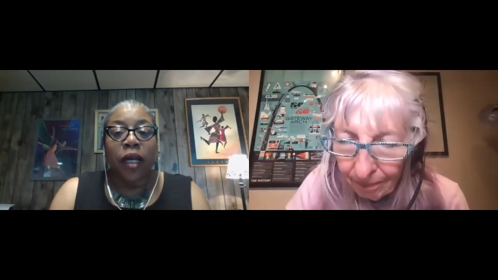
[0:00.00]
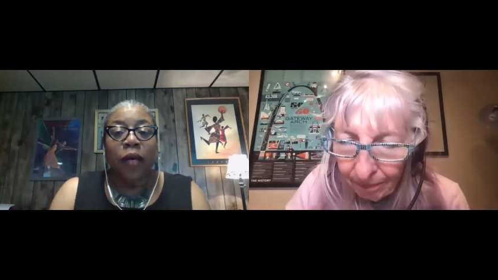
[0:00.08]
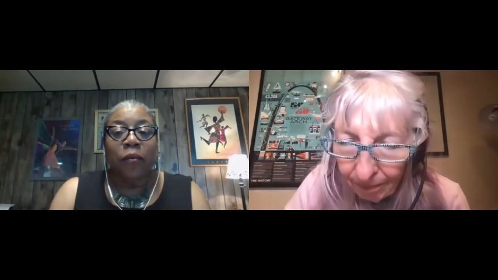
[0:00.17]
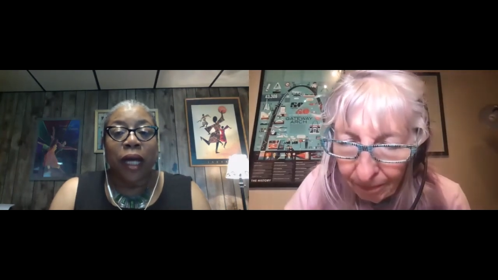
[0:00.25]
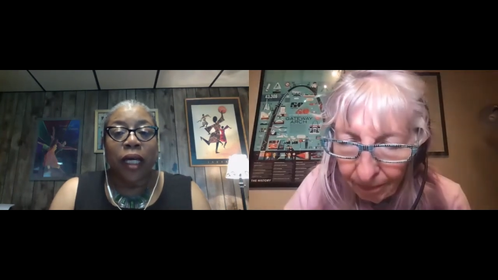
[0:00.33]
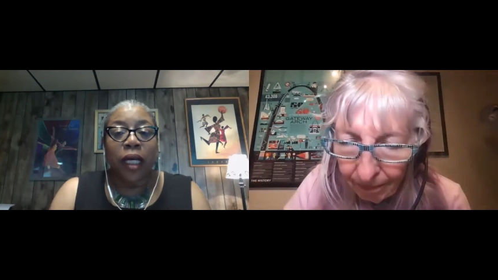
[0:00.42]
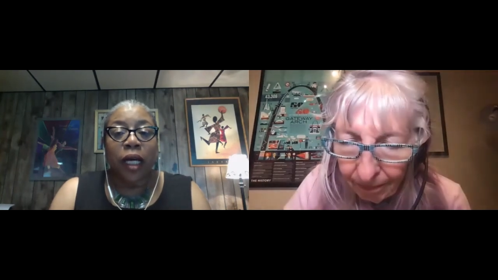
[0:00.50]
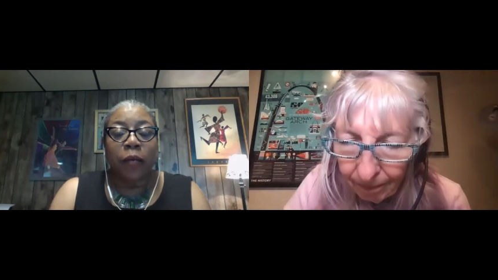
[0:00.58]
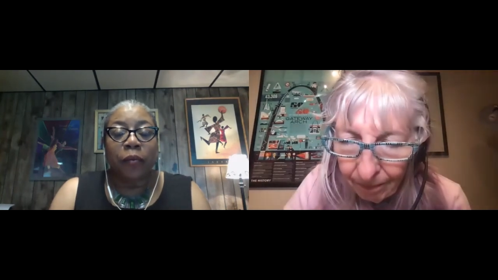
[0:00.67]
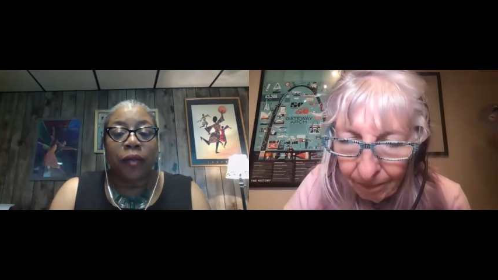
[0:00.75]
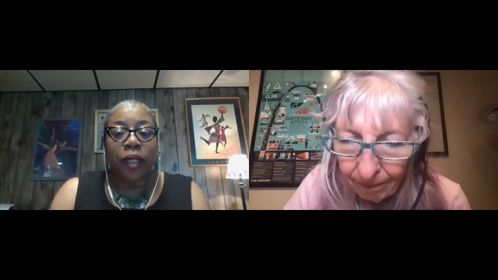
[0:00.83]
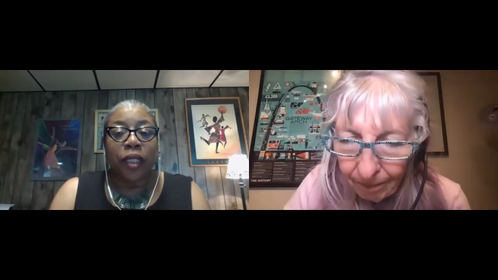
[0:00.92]
Speaker 1: my
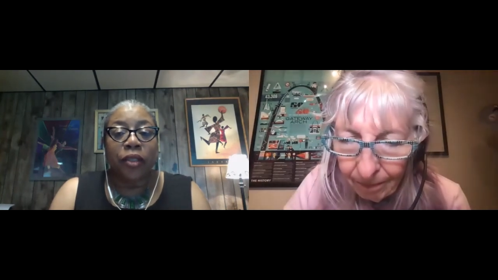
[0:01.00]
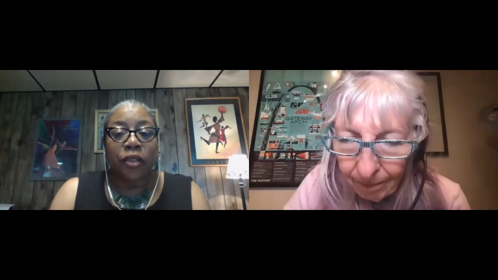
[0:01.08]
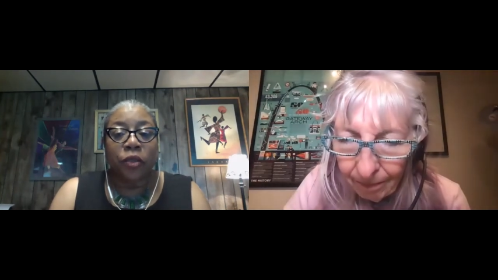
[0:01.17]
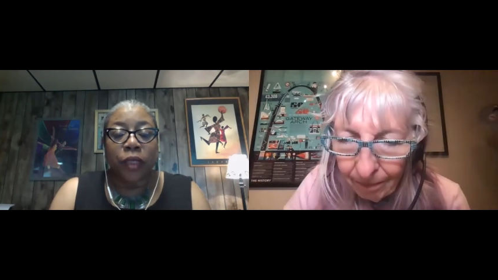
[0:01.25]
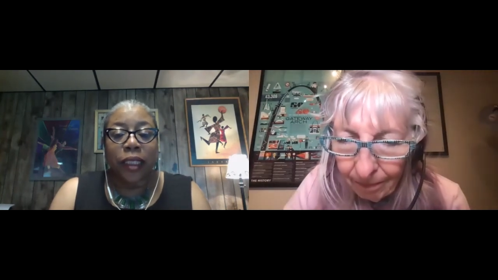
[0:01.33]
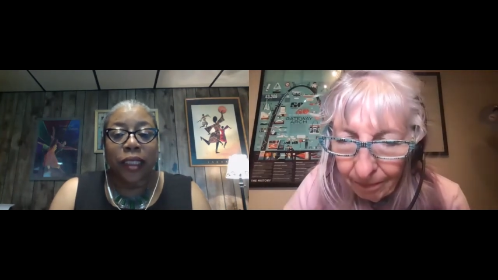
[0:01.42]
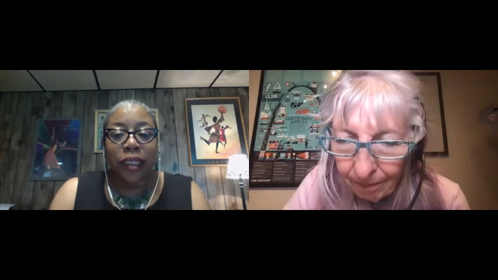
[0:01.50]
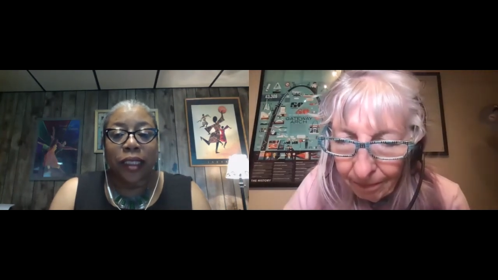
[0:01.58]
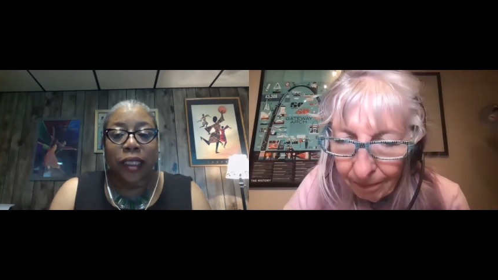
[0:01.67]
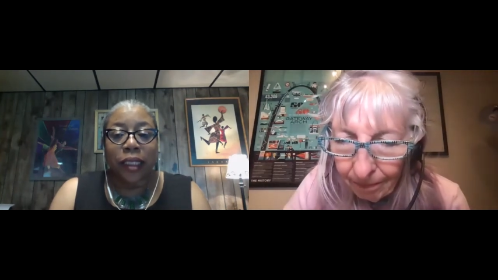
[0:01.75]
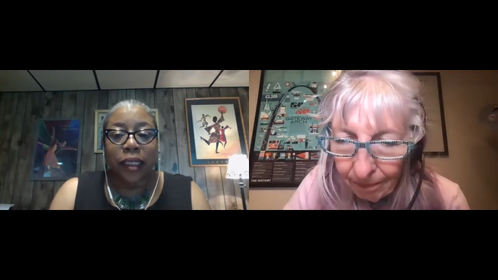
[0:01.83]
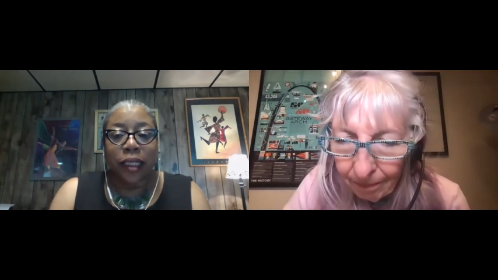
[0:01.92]
company in
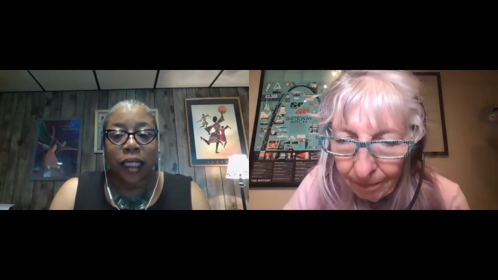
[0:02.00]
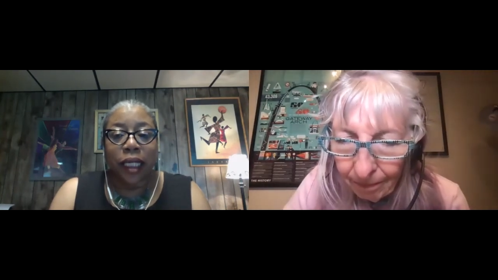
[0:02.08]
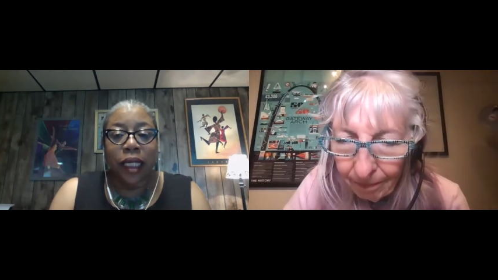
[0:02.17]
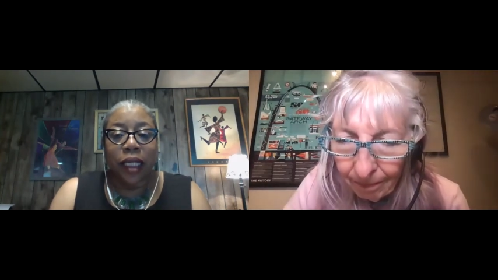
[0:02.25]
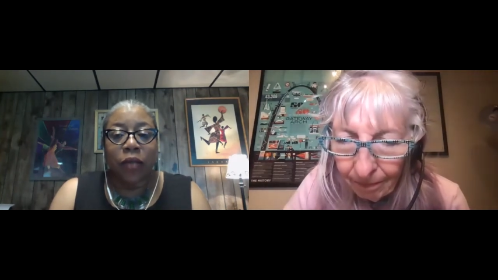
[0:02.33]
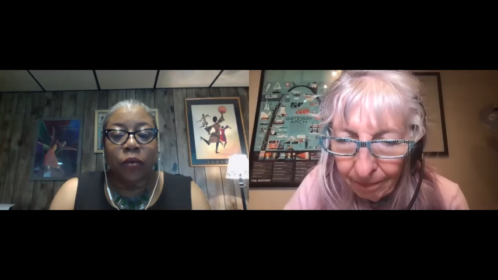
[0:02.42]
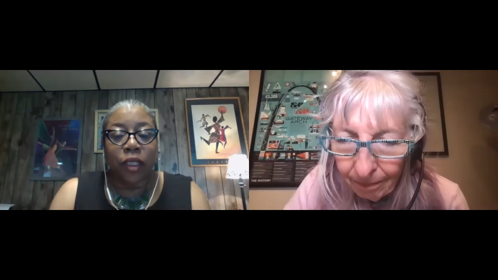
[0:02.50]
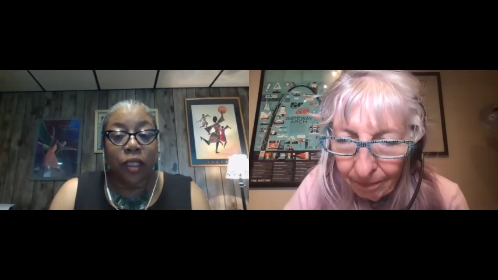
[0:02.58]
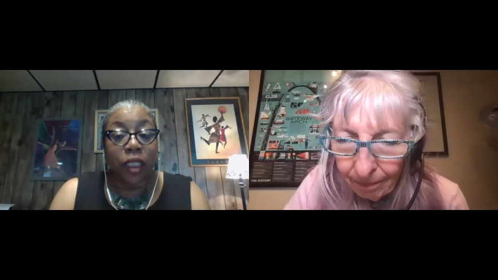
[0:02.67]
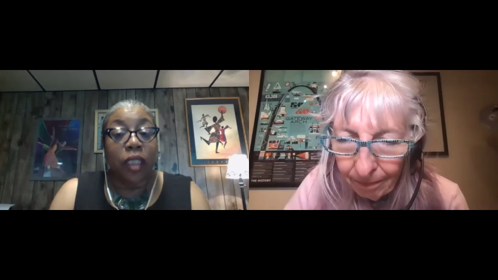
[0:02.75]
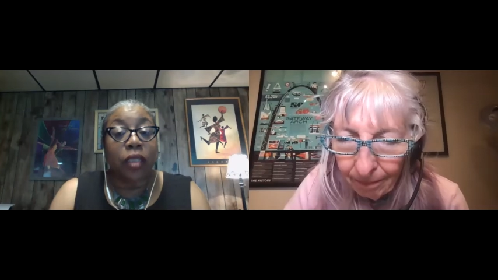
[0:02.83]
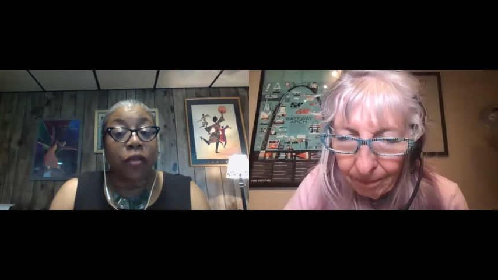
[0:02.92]
2016, which
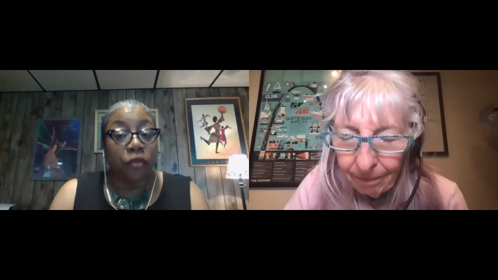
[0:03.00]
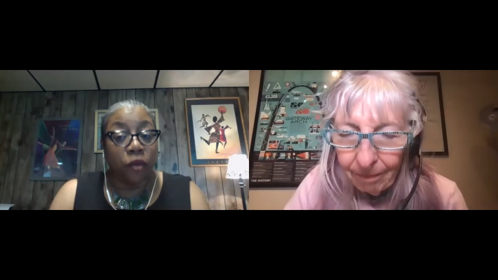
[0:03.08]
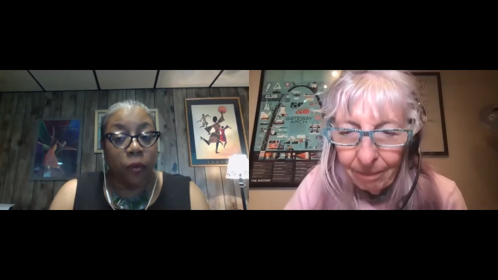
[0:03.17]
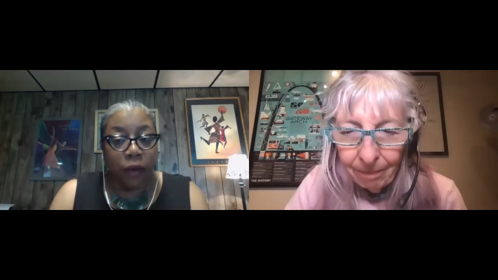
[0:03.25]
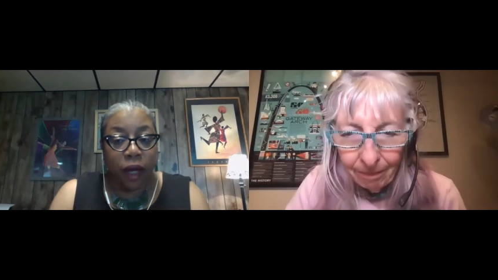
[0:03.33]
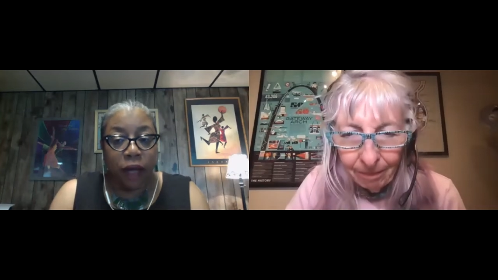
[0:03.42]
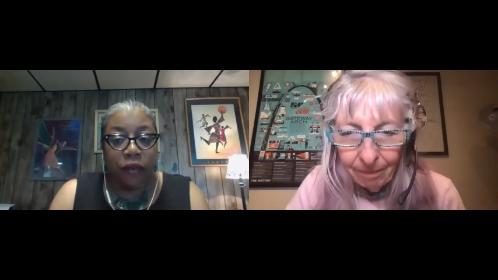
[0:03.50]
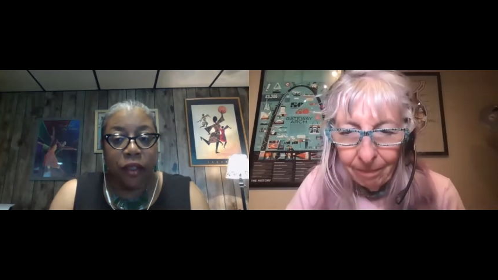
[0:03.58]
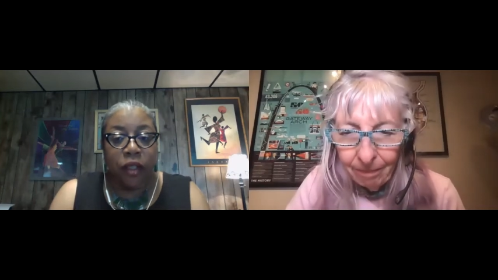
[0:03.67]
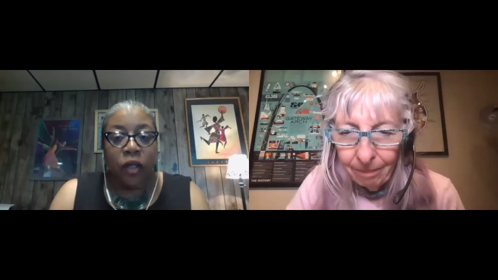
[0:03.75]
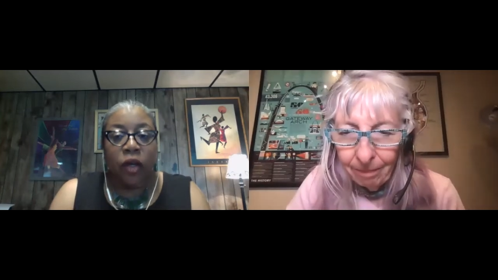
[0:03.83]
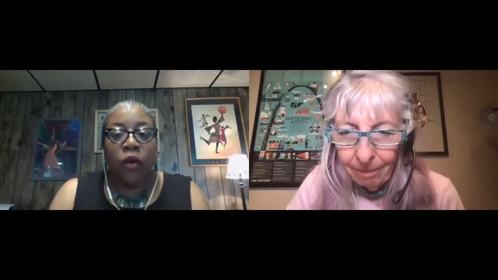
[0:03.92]
is a for profit,